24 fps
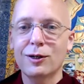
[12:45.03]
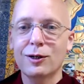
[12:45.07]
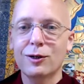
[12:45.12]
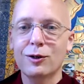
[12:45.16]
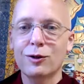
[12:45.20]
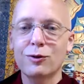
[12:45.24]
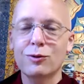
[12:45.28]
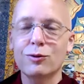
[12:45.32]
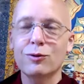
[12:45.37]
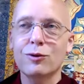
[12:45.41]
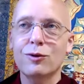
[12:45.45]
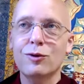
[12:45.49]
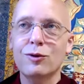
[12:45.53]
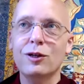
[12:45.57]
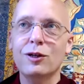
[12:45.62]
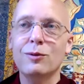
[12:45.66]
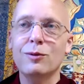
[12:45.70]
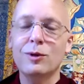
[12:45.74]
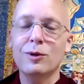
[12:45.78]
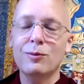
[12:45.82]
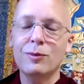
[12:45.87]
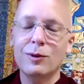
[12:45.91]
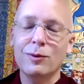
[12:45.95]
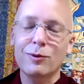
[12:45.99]
su uh,
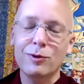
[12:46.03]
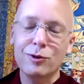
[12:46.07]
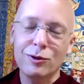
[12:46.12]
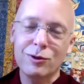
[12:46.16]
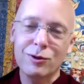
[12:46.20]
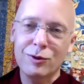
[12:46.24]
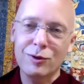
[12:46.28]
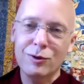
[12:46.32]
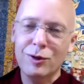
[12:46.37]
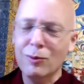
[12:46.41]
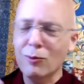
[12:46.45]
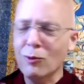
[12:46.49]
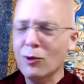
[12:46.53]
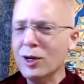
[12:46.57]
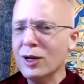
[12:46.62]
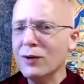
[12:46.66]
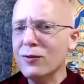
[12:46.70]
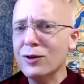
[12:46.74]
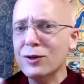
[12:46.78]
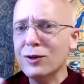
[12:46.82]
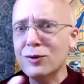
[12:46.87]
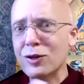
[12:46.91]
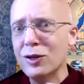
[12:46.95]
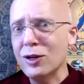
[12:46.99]
uh, or something whatever
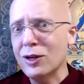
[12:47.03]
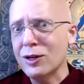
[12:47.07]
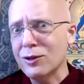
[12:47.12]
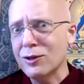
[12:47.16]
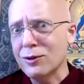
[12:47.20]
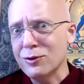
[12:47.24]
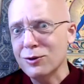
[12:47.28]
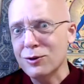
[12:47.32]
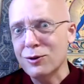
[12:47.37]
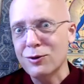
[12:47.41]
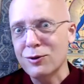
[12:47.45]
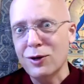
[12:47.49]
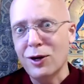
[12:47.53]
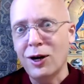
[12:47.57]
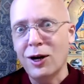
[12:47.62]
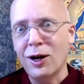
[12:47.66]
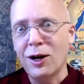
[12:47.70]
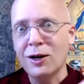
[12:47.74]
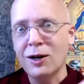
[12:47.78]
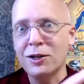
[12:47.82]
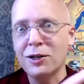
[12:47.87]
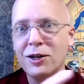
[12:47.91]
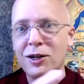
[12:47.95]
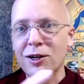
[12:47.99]
it's saying, it's going
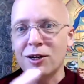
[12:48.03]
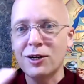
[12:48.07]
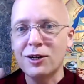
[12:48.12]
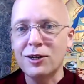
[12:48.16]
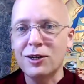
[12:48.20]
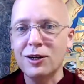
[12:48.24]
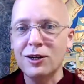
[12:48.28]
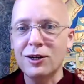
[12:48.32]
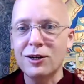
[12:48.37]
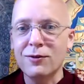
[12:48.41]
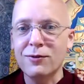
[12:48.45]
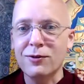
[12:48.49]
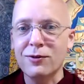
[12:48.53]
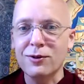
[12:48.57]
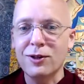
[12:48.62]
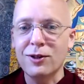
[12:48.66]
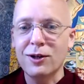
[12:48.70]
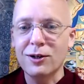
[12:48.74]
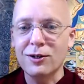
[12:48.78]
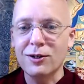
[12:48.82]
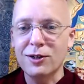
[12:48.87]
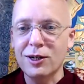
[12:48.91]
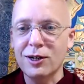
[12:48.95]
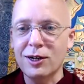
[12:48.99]
on and on and on for a
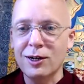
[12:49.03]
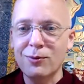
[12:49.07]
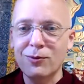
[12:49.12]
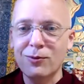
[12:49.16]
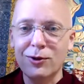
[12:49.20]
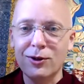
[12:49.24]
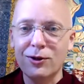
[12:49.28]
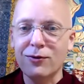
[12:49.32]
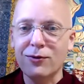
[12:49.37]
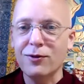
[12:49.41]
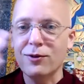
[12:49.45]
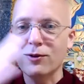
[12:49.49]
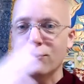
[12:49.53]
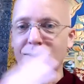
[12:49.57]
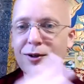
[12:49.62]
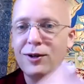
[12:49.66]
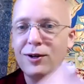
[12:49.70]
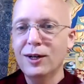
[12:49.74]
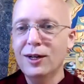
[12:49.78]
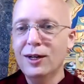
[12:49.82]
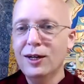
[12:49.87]
long time, you know, for the,